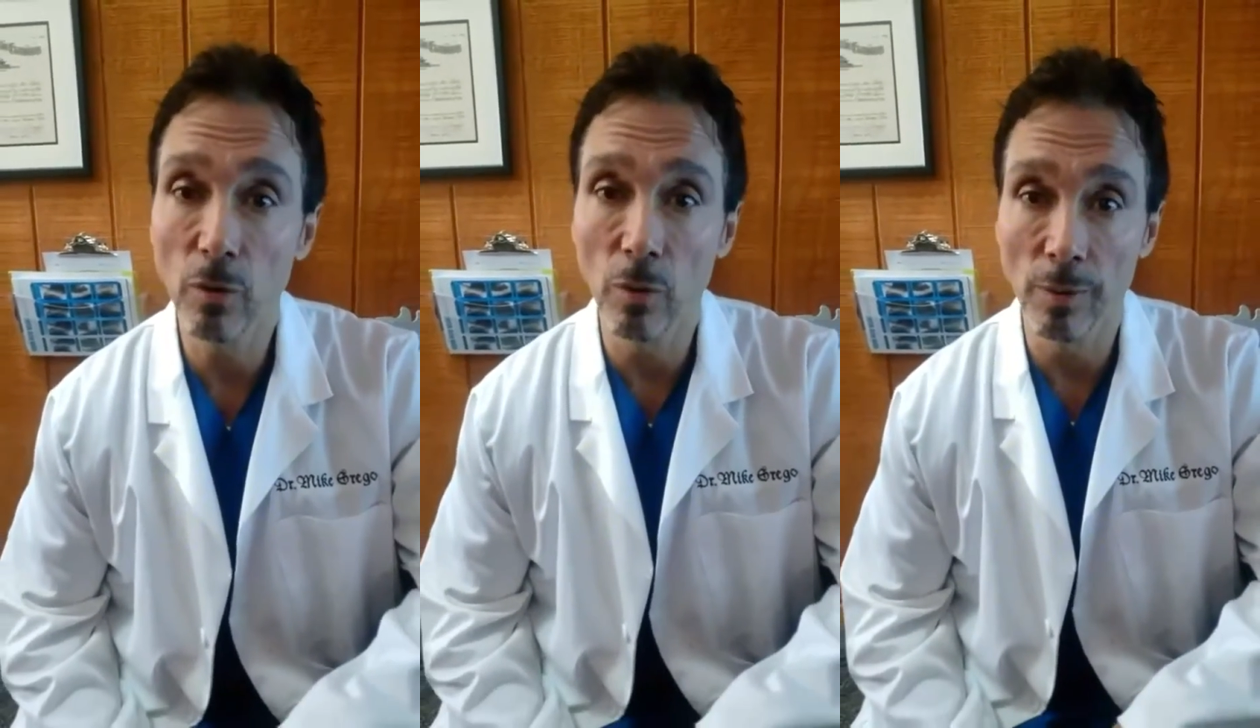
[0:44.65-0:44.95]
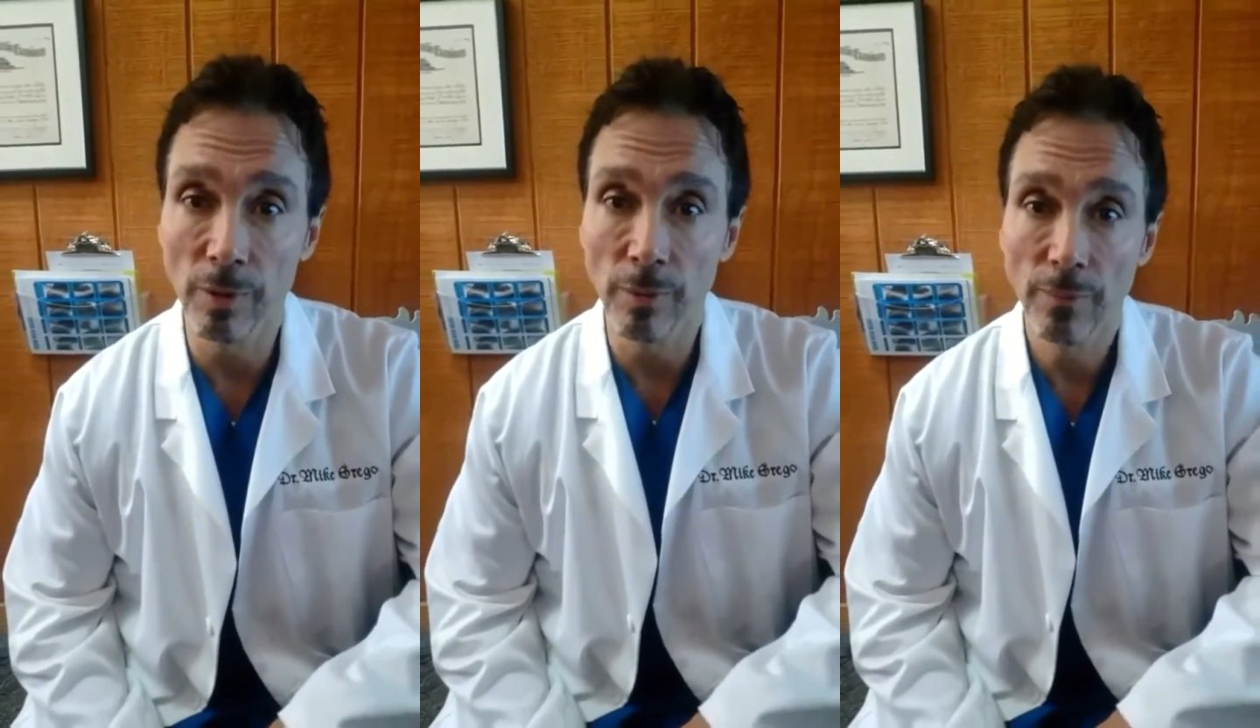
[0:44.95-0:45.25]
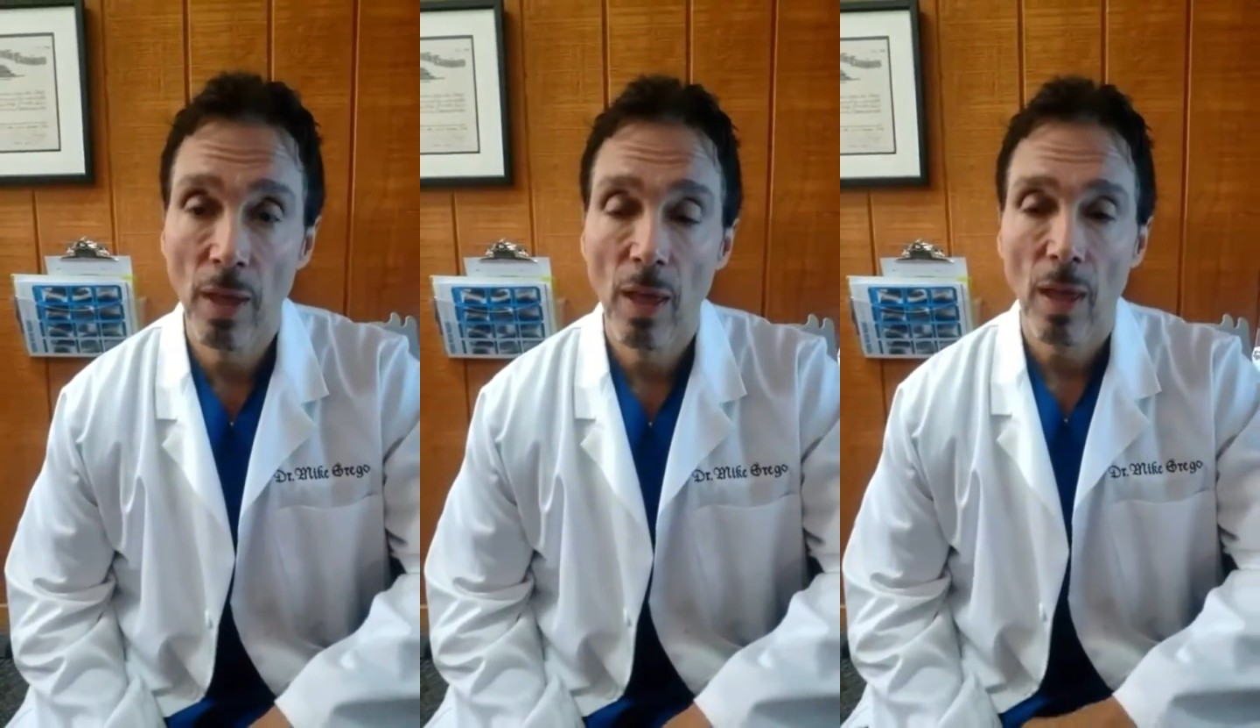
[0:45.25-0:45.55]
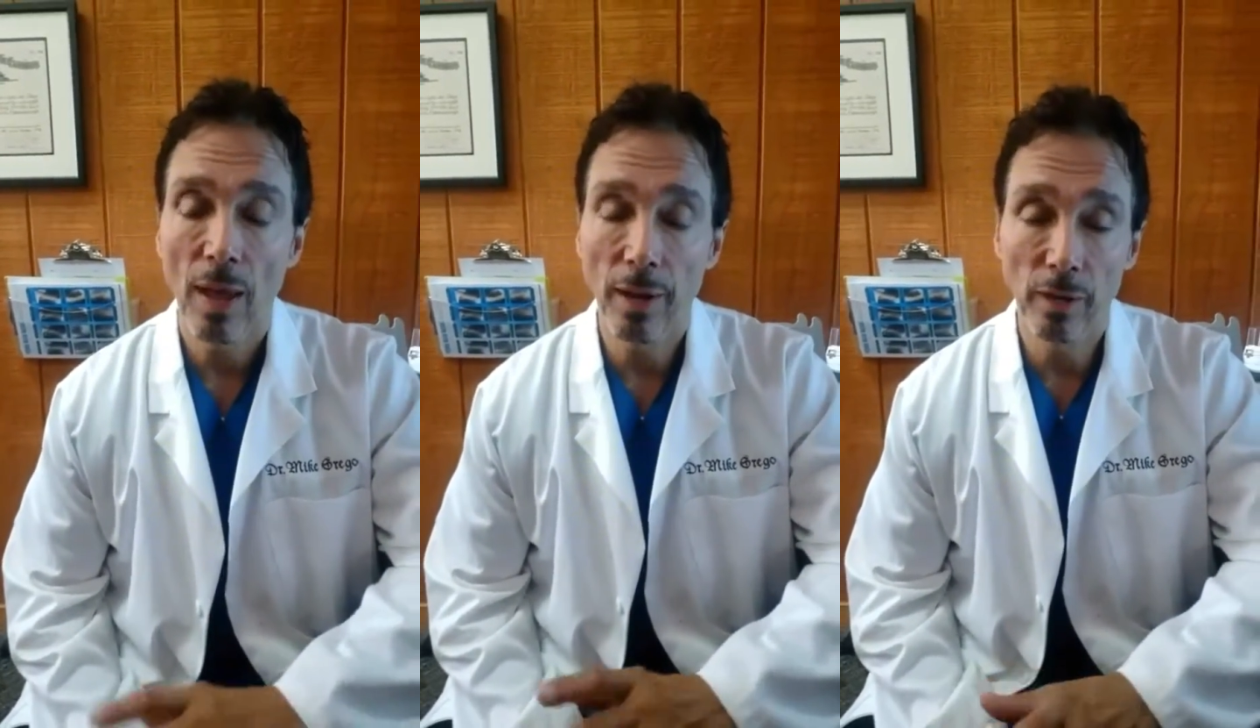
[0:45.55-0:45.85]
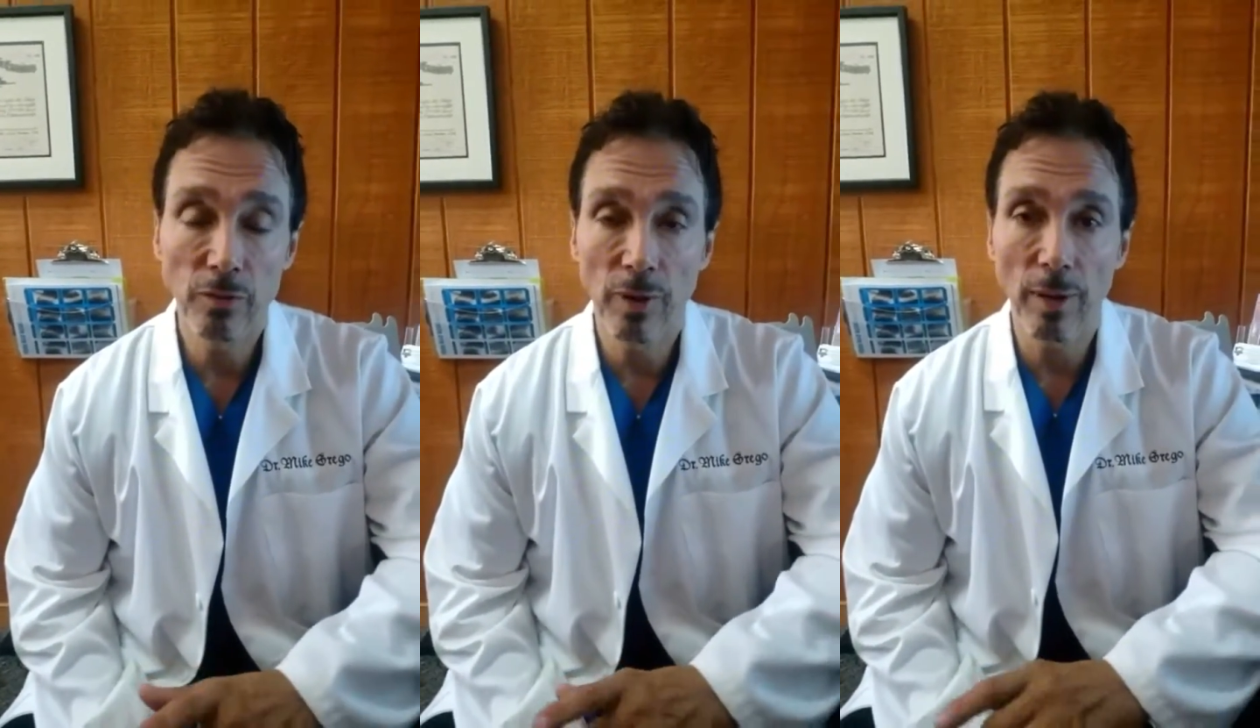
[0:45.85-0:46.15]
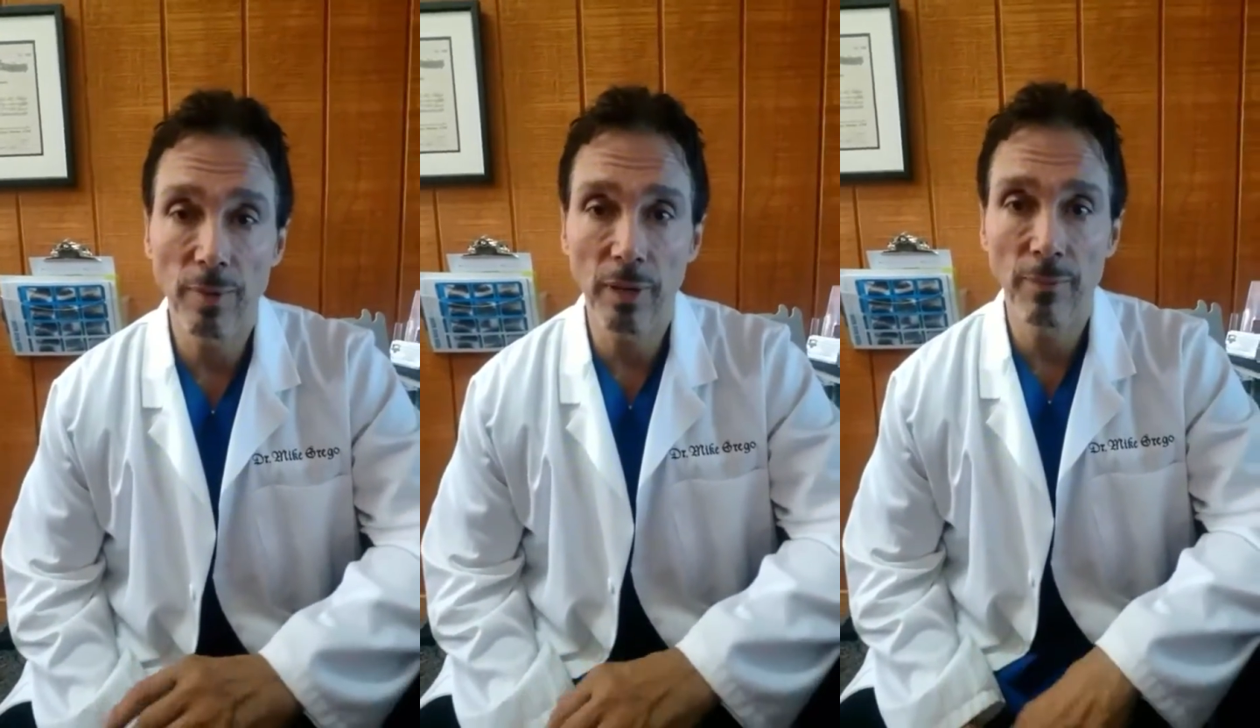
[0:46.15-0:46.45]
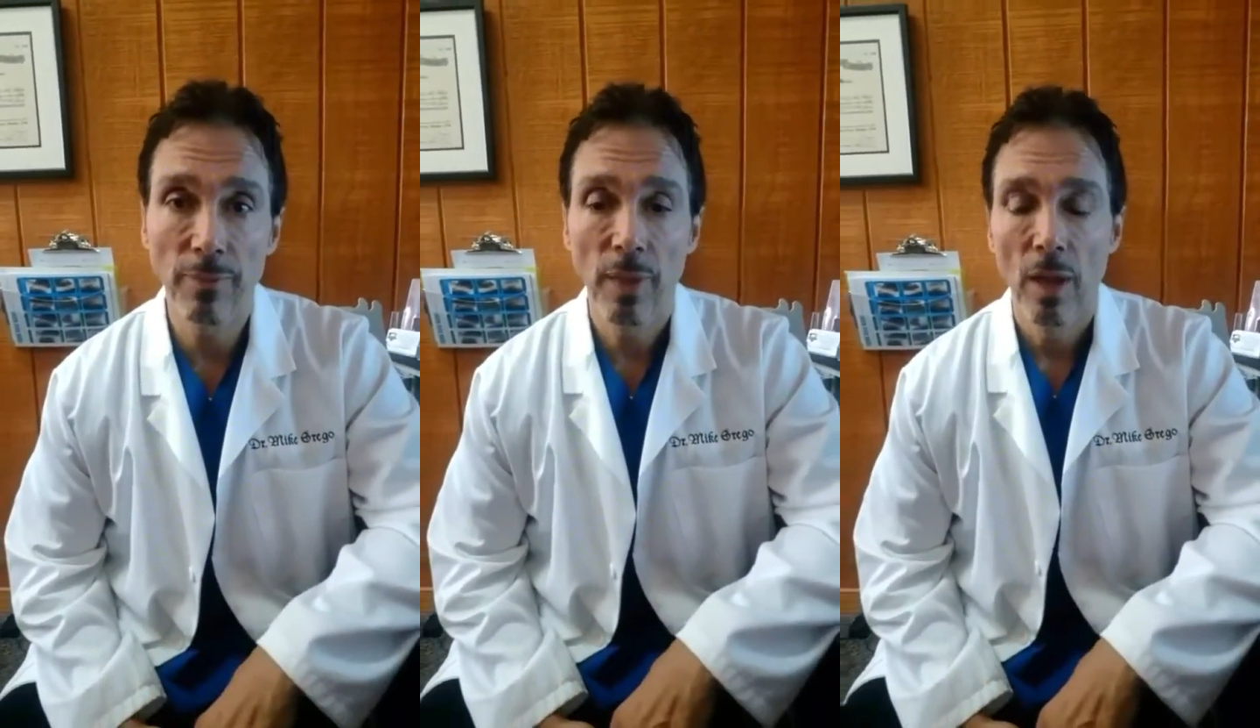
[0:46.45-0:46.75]
normal. And here's what I
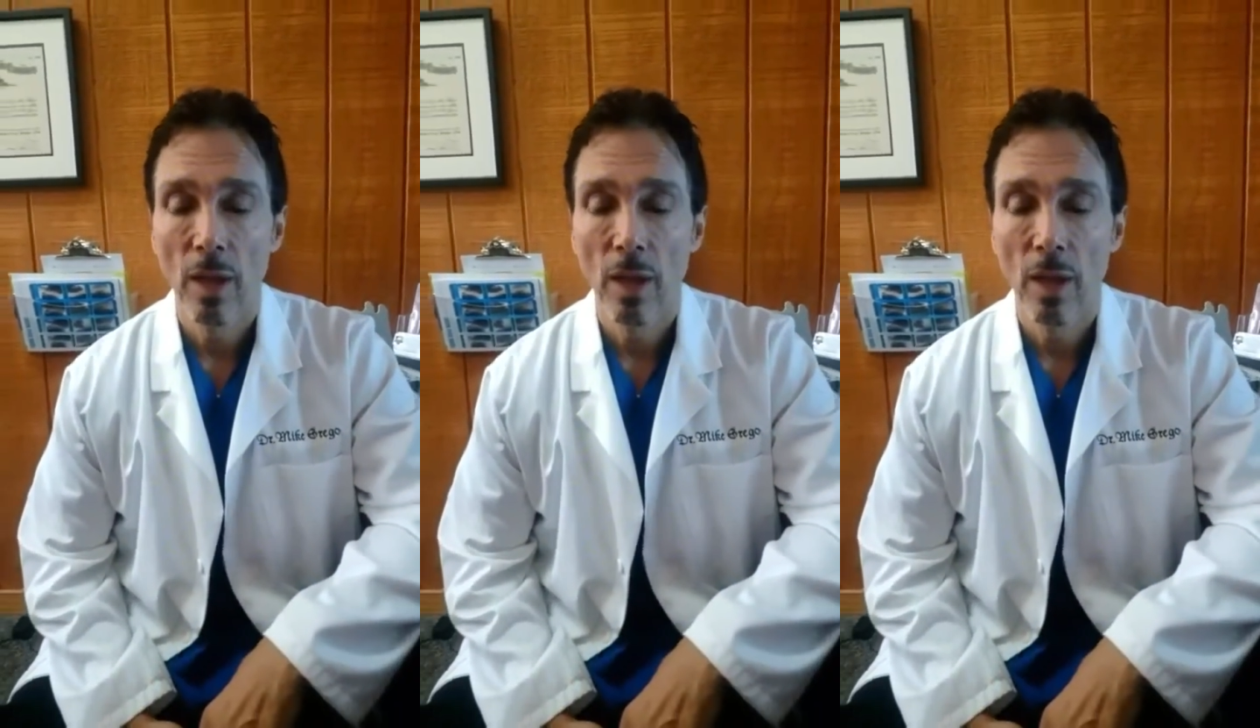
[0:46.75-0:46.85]
mean.